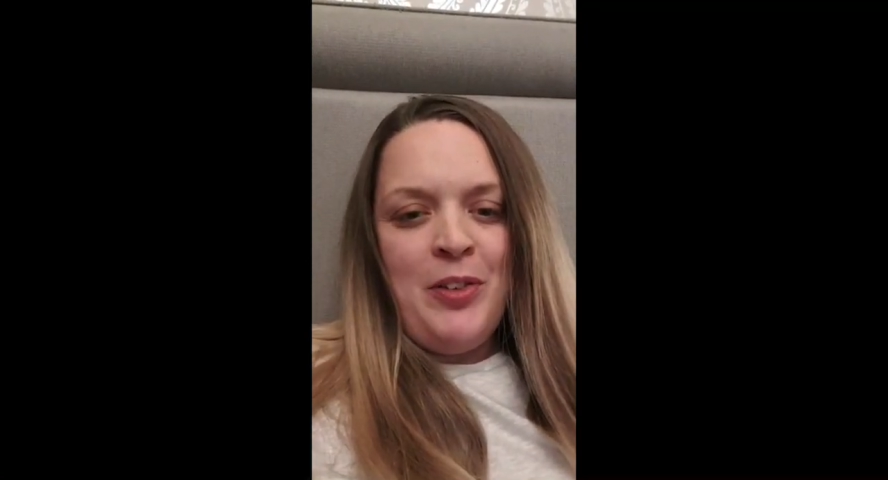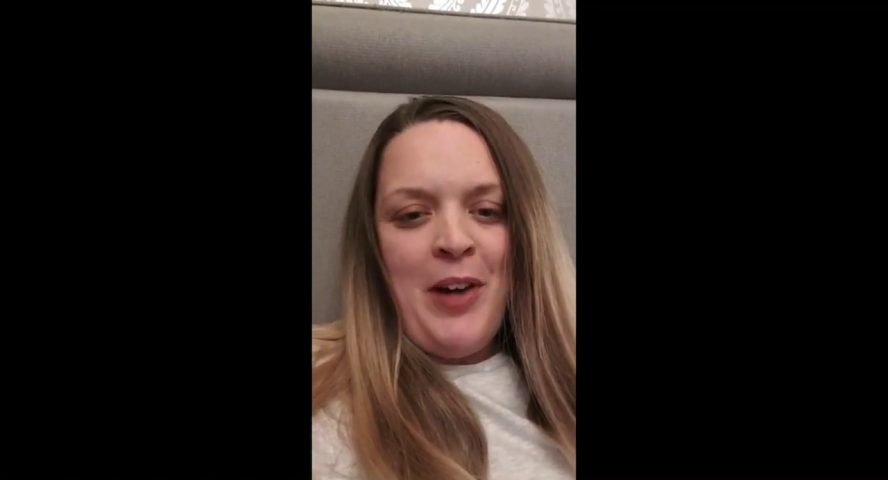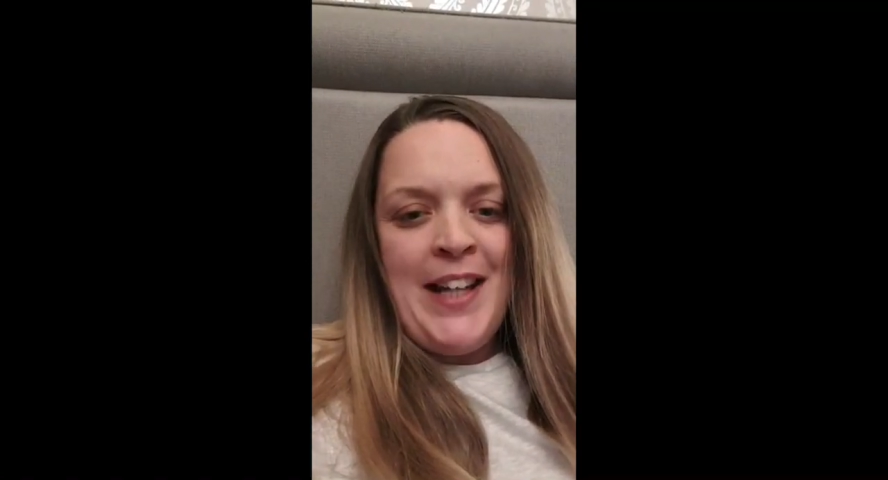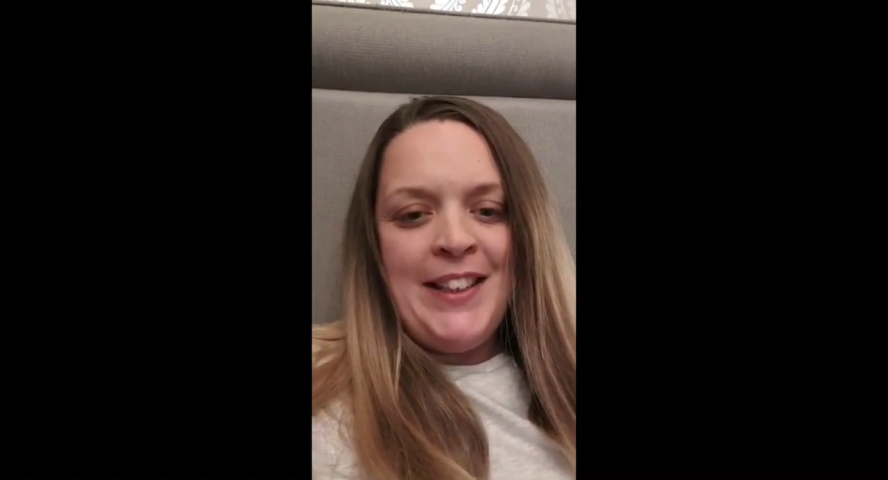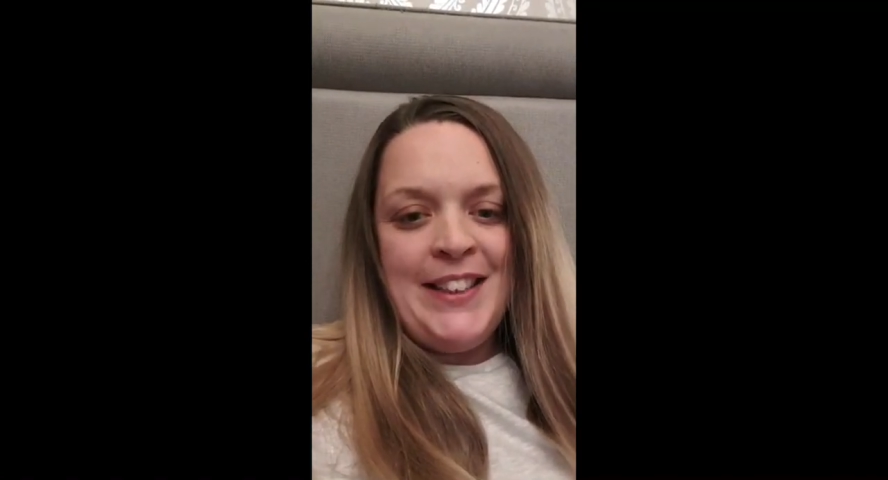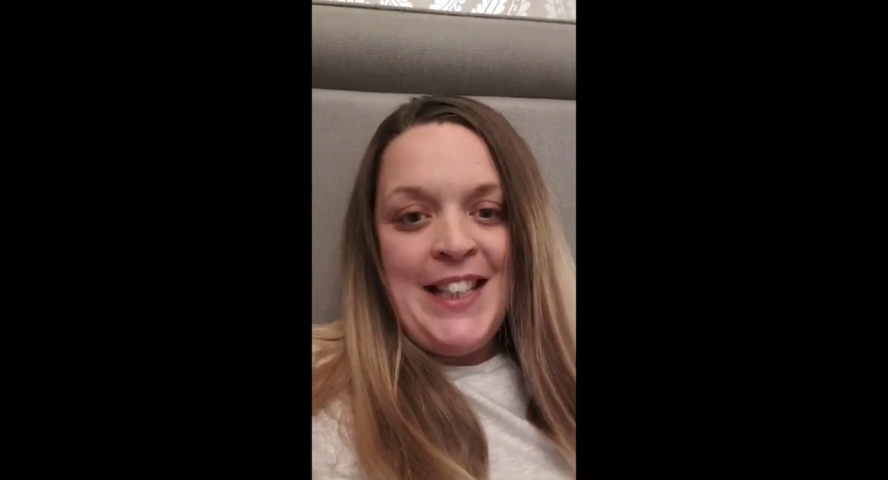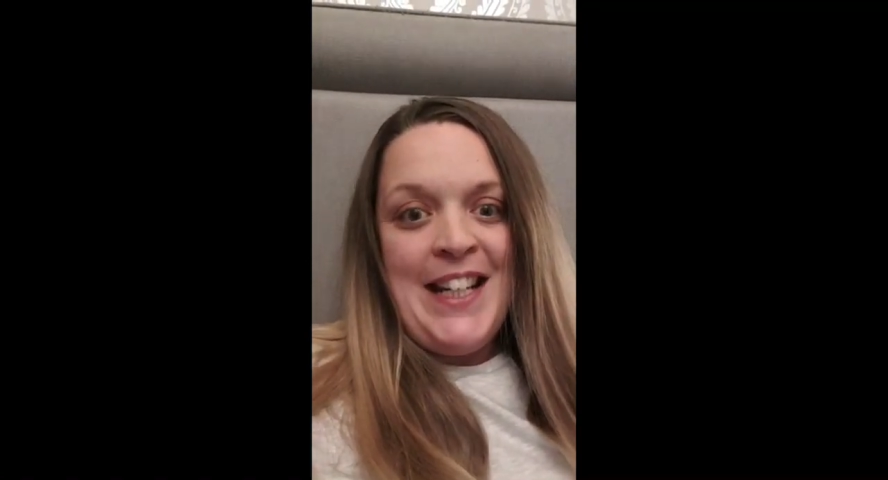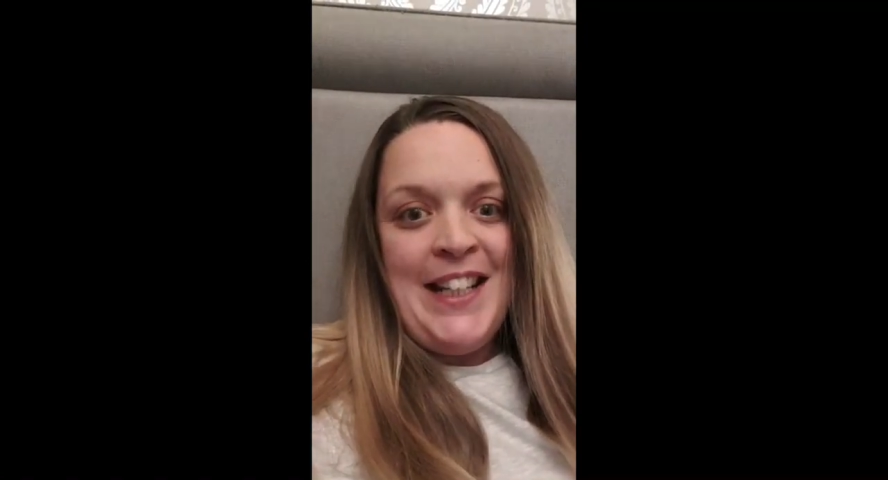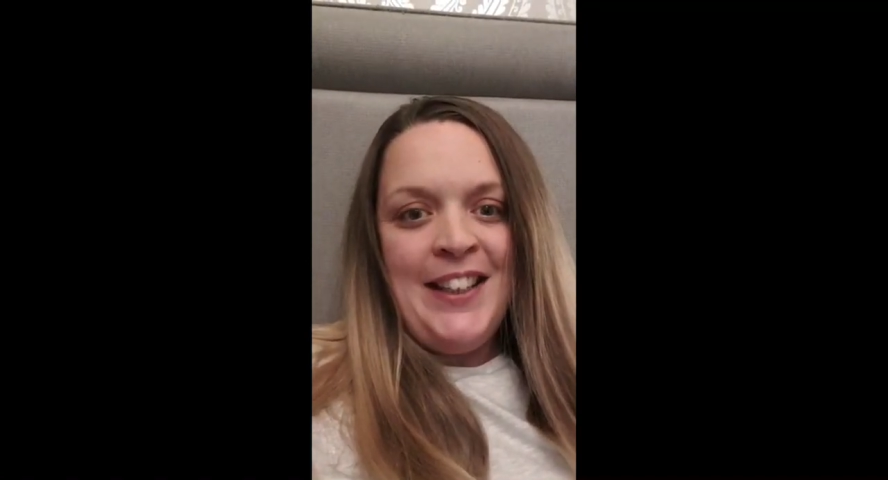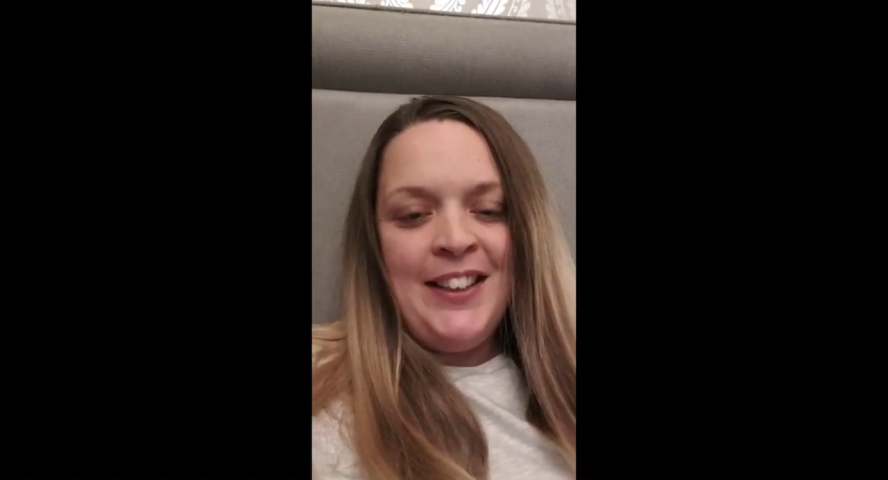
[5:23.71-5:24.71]
you're
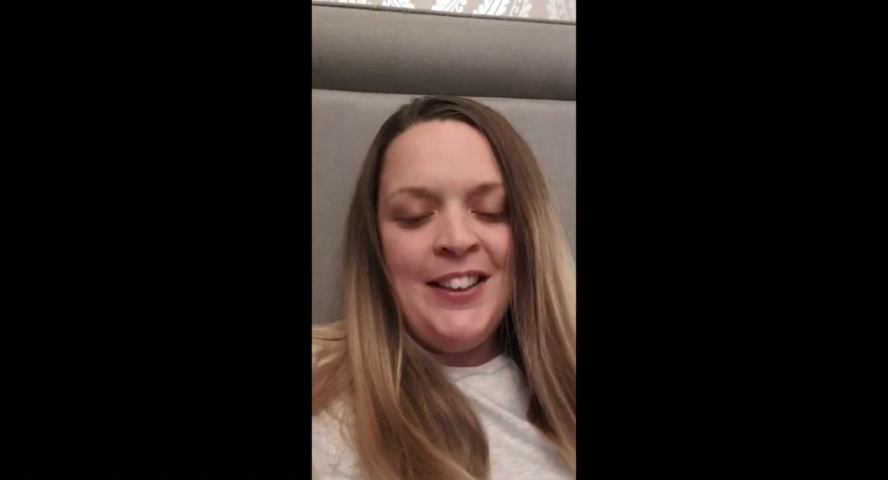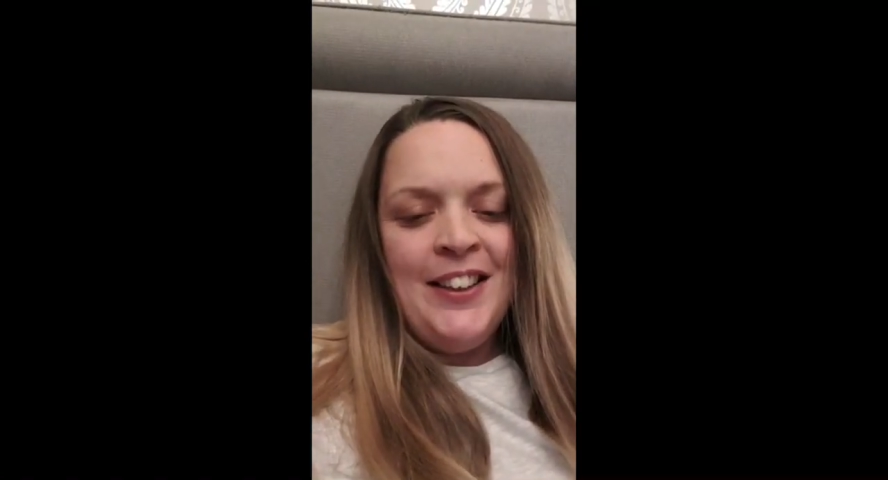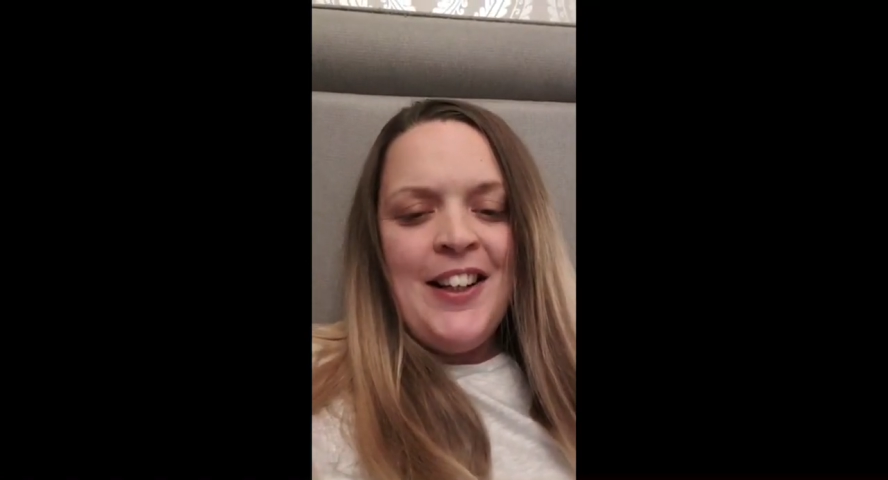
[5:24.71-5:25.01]
18.